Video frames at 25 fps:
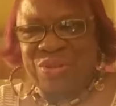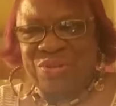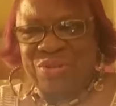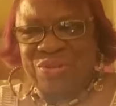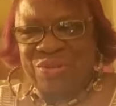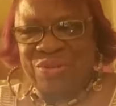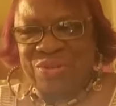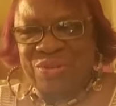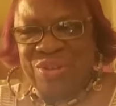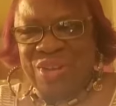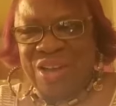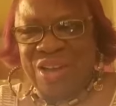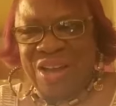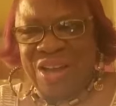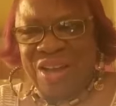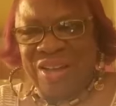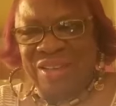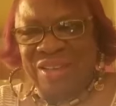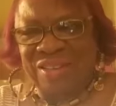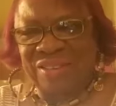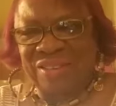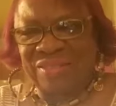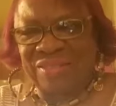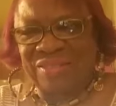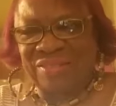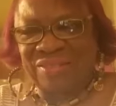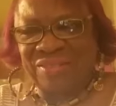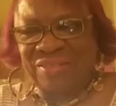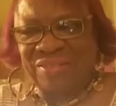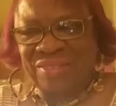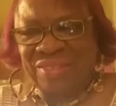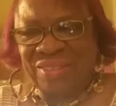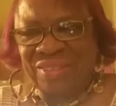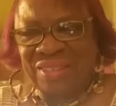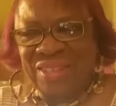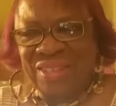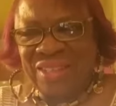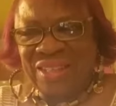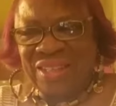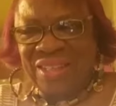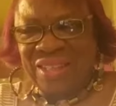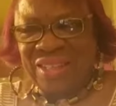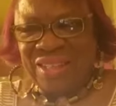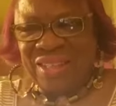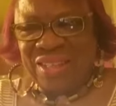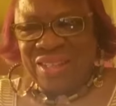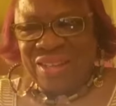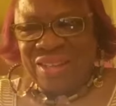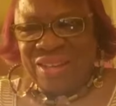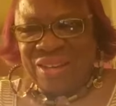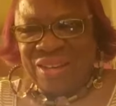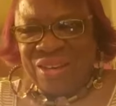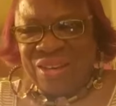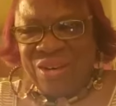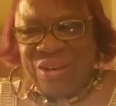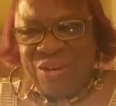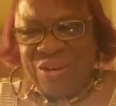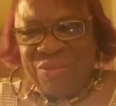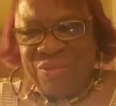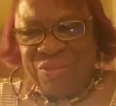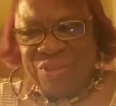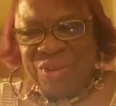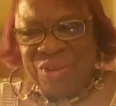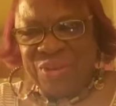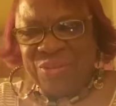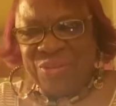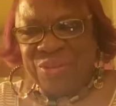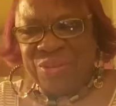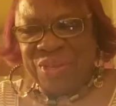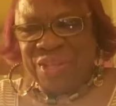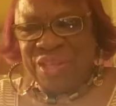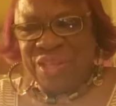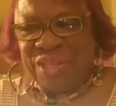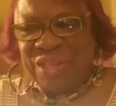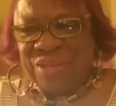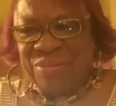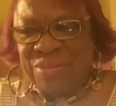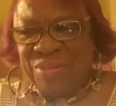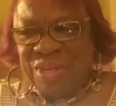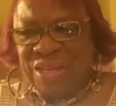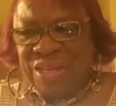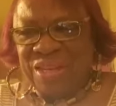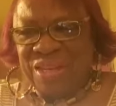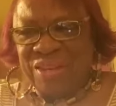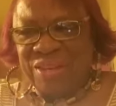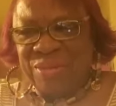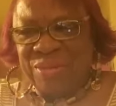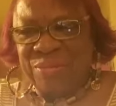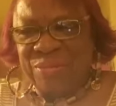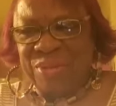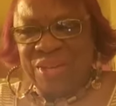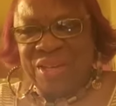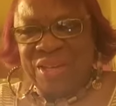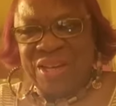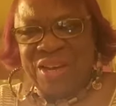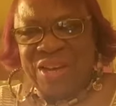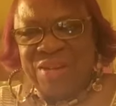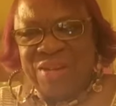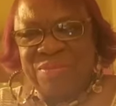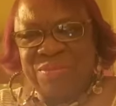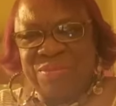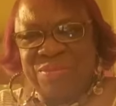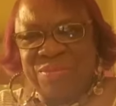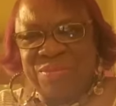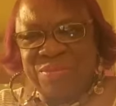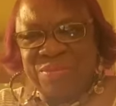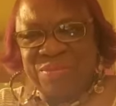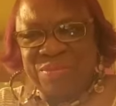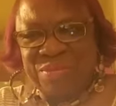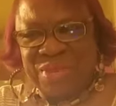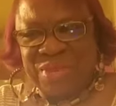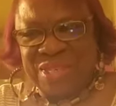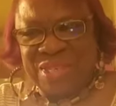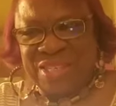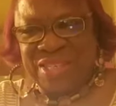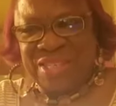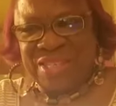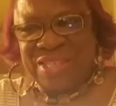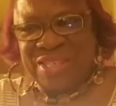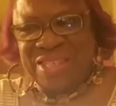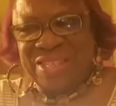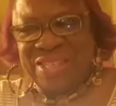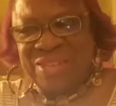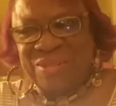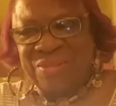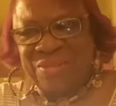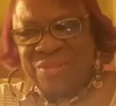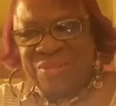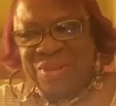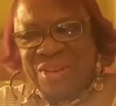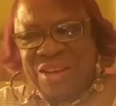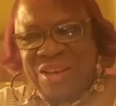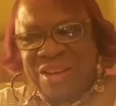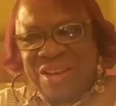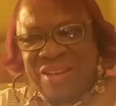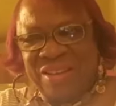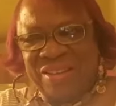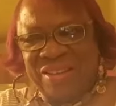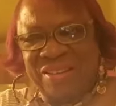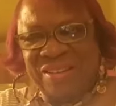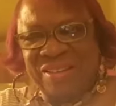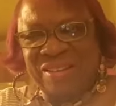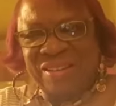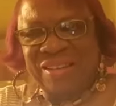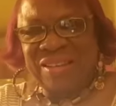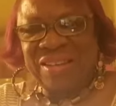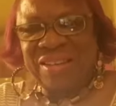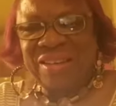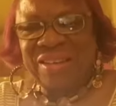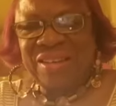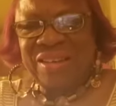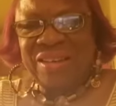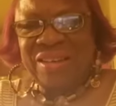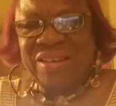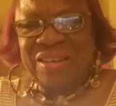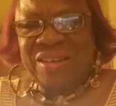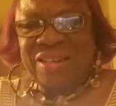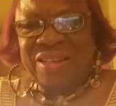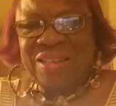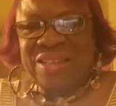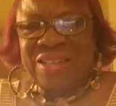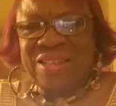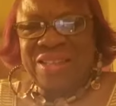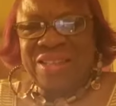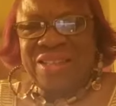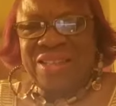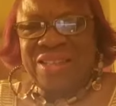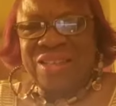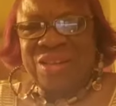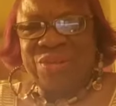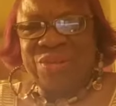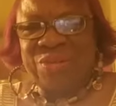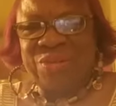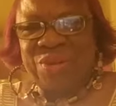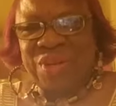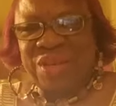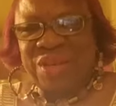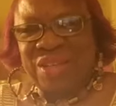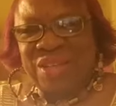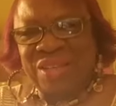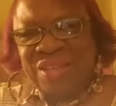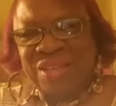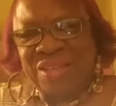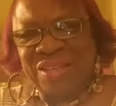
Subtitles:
Rihanna. Hopefully we can make her become Mrs. Rihanna. She's the queen.